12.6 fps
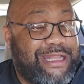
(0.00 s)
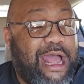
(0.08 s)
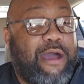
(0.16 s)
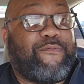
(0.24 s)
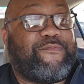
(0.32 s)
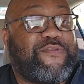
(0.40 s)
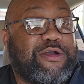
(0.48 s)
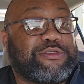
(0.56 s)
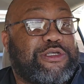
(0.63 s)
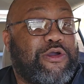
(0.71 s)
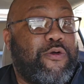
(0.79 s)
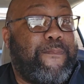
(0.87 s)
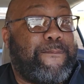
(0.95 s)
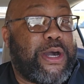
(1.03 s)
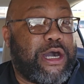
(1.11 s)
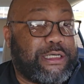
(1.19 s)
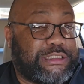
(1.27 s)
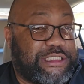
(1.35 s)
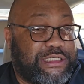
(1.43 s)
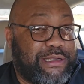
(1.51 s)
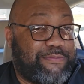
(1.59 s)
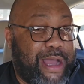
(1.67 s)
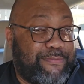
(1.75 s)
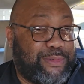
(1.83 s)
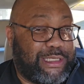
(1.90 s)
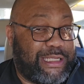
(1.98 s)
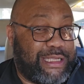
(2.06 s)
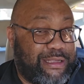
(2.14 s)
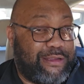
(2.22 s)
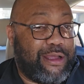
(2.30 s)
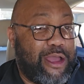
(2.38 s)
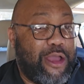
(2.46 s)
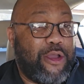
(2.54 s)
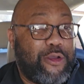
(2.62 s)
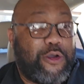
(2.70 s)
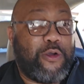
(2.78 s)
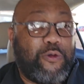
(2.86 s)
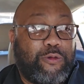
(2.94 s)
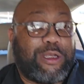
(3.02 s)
Now, first Goo punched him, I believe. Goo